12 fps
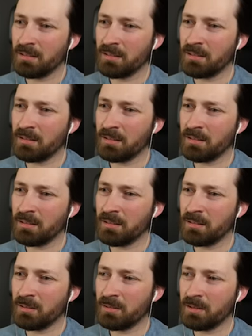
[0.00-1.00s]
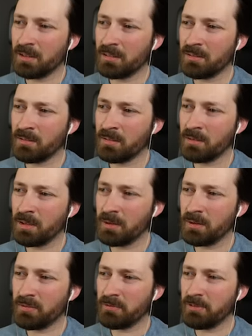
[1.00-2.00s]
Oh, I don't know
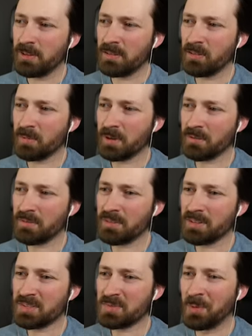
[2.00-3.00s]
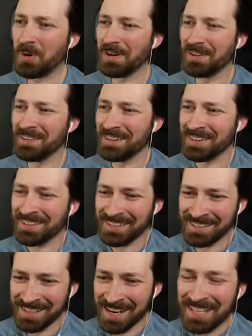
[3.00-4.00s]
how I feel about this one.
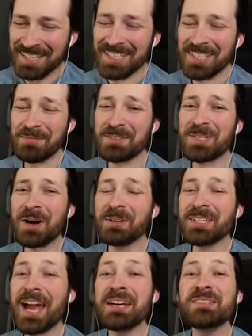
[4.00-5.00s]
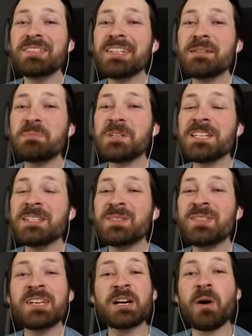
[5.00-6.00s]
This level's called
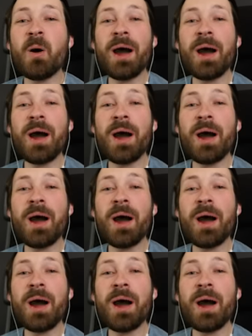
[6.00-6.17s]
SCP-087-B,